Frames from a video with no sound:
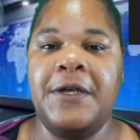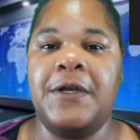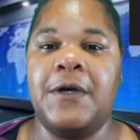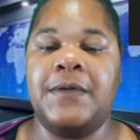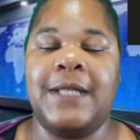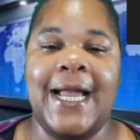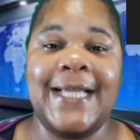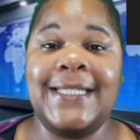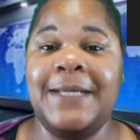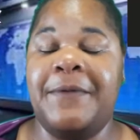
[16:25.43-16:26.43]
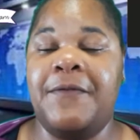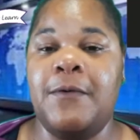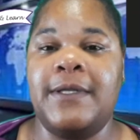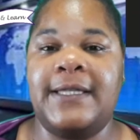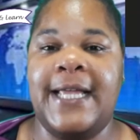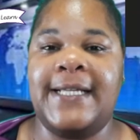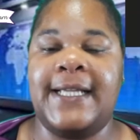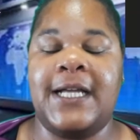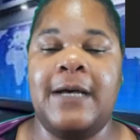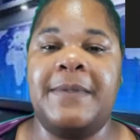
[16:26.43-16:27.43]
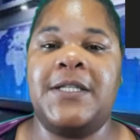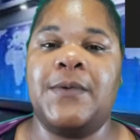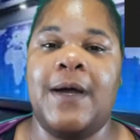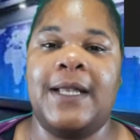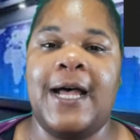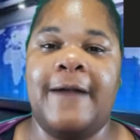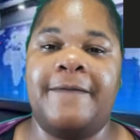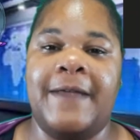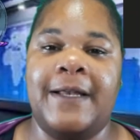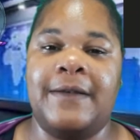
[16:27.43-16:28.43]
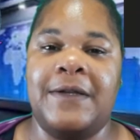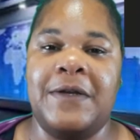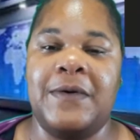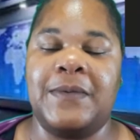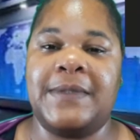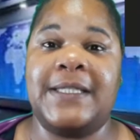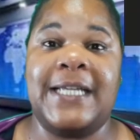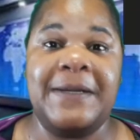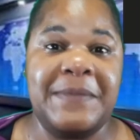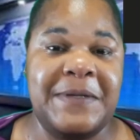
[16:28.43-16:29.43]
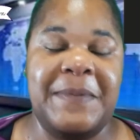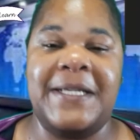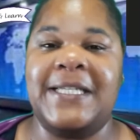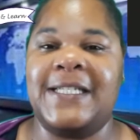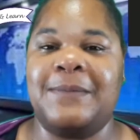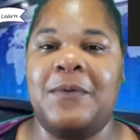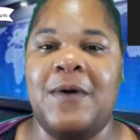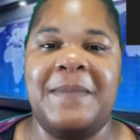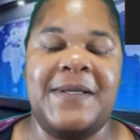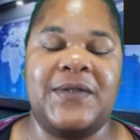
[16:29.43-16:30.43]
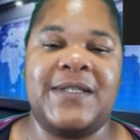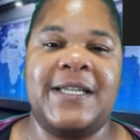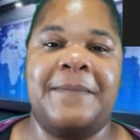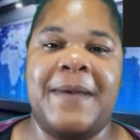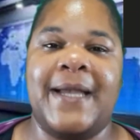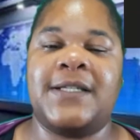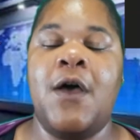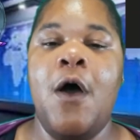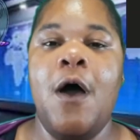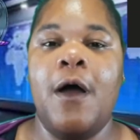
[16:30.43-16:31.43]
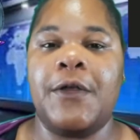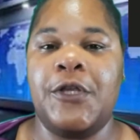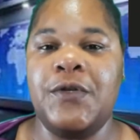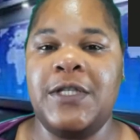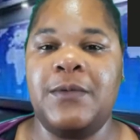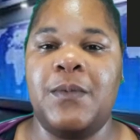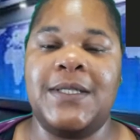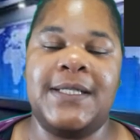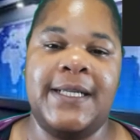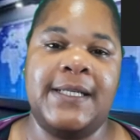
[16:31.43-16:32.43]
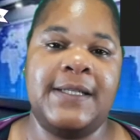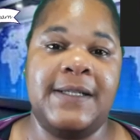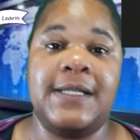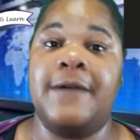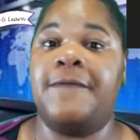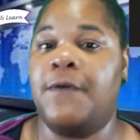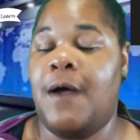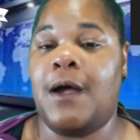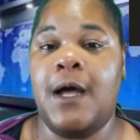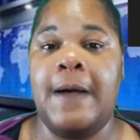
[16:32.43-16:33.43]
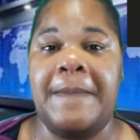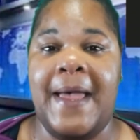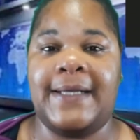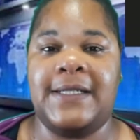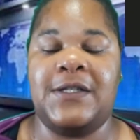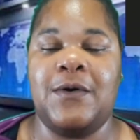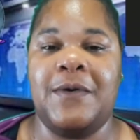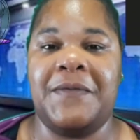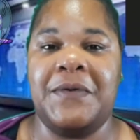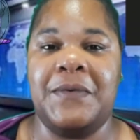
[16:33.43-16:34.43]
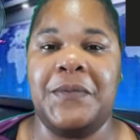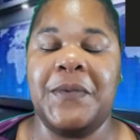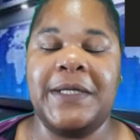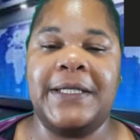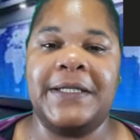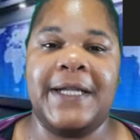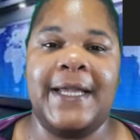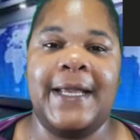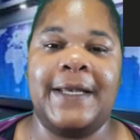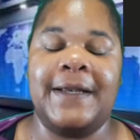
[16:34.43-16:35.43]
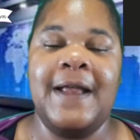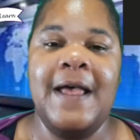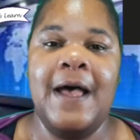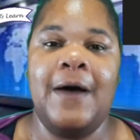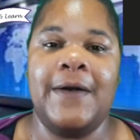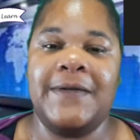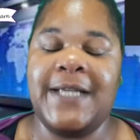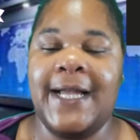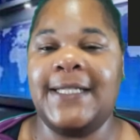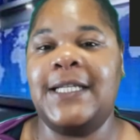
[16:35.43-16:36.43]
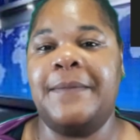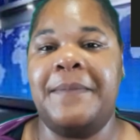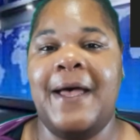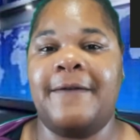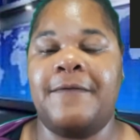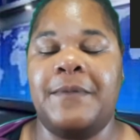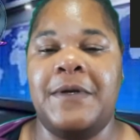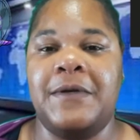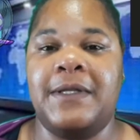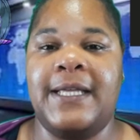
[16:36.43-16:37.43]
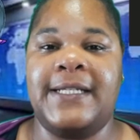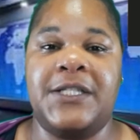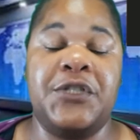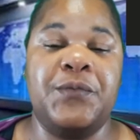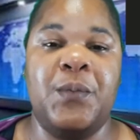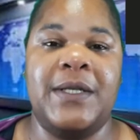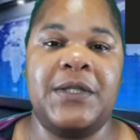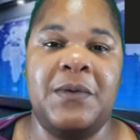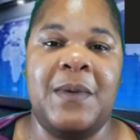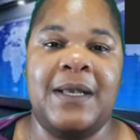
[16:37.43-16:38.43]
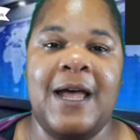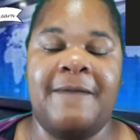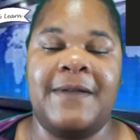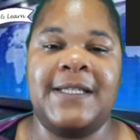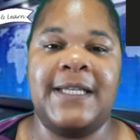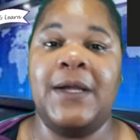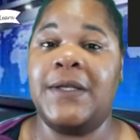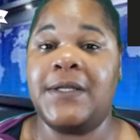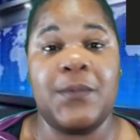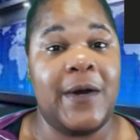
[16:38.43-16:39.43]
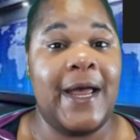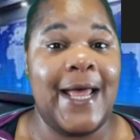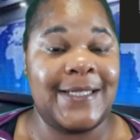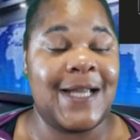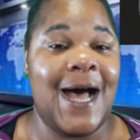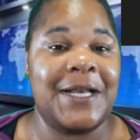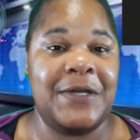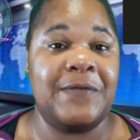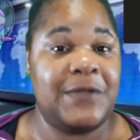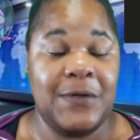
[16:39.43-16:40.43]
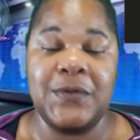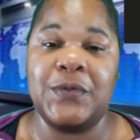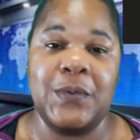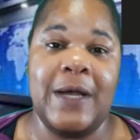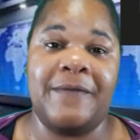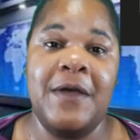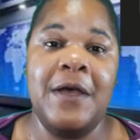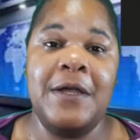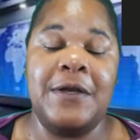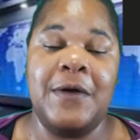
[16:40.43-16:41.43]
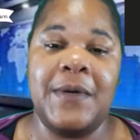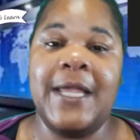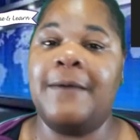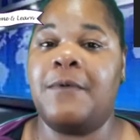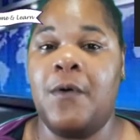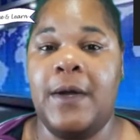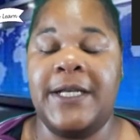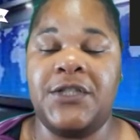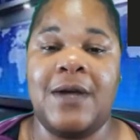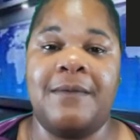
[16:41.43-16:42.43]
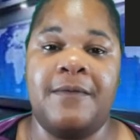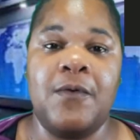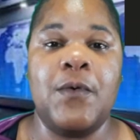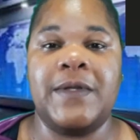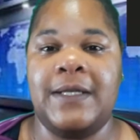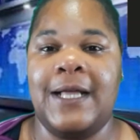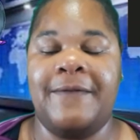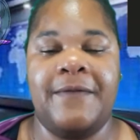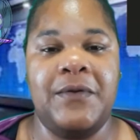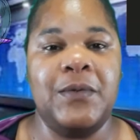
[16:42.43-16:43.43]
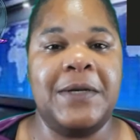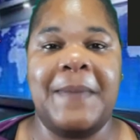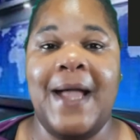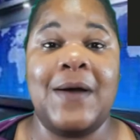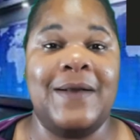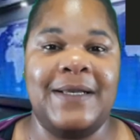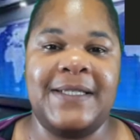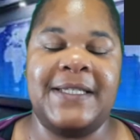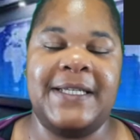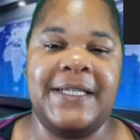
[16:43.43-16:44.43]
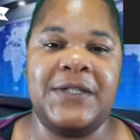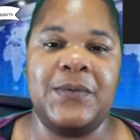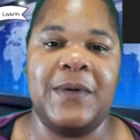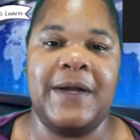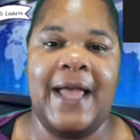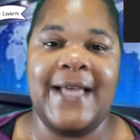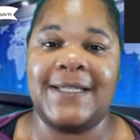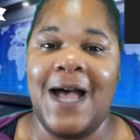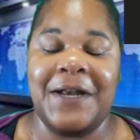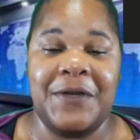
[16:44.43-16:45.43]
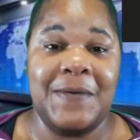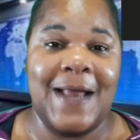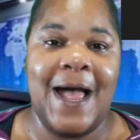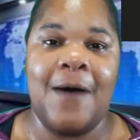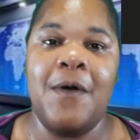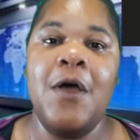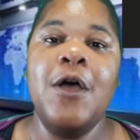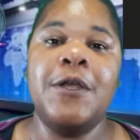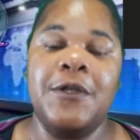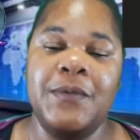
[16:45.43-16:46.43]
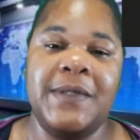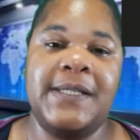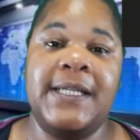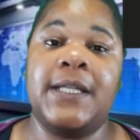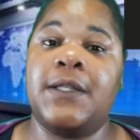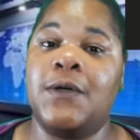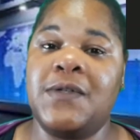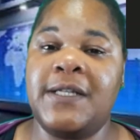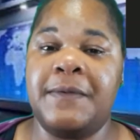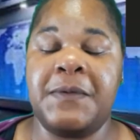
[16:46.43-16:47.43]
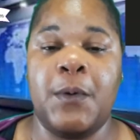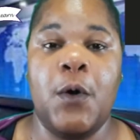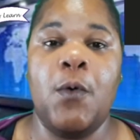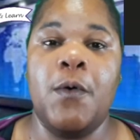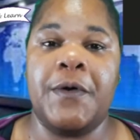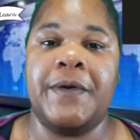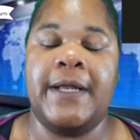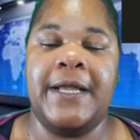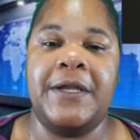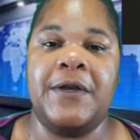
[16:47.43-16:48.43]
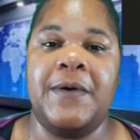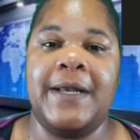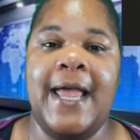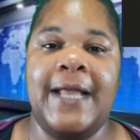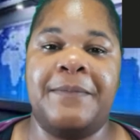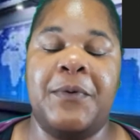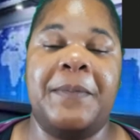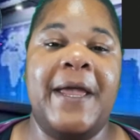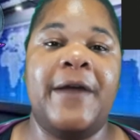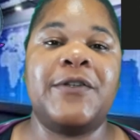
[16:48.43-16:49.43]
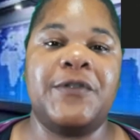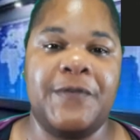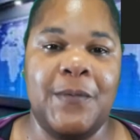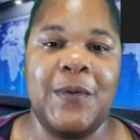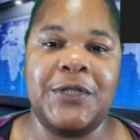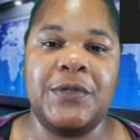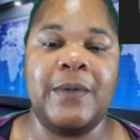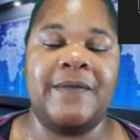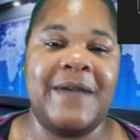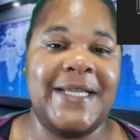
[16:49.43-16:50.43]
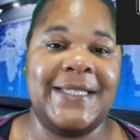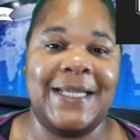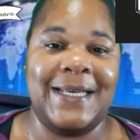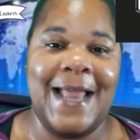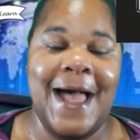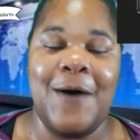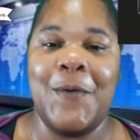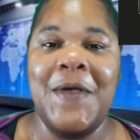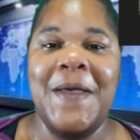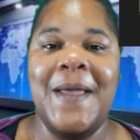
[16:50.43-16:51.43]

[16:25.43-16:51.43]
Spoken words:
You know, like I said before, things that come into our life that, you know, seem to be disappointments or setbacks are usually what sets us up for our comebacks. And so if you really look at it, or you take a step back from, you know, the things that you went through in life and see to where it has gotten you, for those who have, you know, kept going and striving forward in life, if you look back on it and see to where it has gotten you now, you will see that those steps were ordered. You know, it had prepared you for what you are facing now.